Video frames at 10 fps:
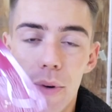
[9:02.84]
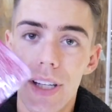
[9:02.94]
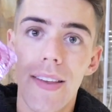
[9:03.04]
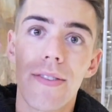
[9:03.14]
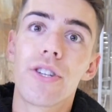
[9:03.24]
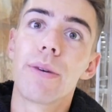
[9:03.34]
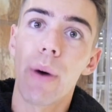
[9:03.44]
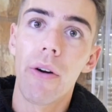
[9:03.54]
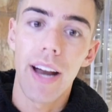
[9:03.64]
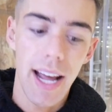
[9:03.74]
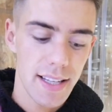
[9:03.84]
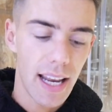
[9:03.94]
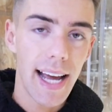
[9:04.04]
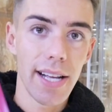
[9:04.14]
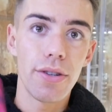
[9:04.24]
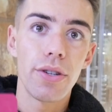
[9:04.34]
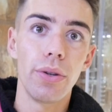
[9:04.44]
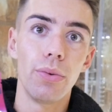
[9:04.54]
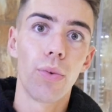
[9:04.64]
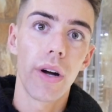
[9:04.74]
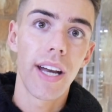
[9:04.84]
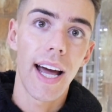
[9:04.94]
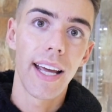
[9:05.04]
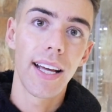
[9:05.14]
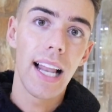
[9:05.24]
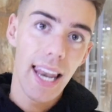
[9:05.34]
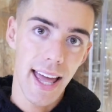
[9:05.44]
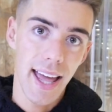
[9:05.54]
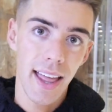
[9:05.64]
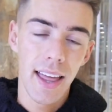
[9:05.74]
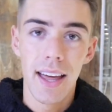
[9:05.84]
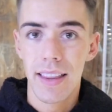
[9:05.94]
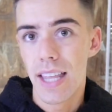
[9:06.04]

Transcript: I'm going to save this for tomorrow night because I like to do one night clear,